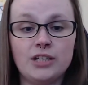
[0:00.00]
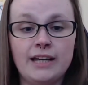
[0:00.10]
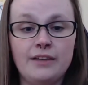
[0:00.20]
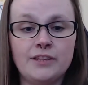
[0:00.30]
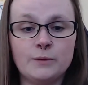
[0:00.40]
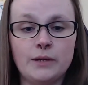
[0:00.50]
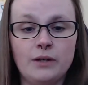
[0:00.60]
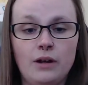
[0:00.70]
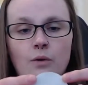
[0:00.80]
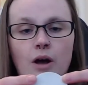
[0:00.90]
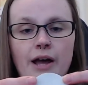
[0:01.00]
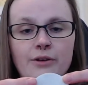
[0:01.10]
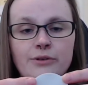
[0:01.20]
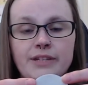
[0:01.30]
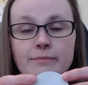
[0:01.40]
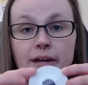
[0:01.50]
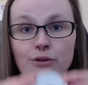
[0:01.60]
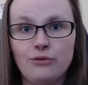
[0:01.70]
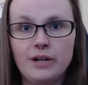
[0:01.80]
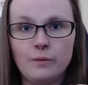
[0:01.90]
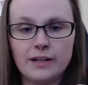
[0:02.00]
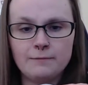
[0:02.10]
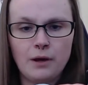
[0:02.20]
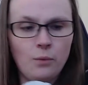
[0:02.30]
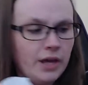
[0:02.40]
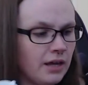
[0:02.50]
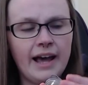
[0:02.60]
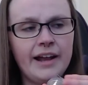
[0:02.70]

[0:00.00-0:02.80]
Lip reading: Now this one I used in my green wax melt week.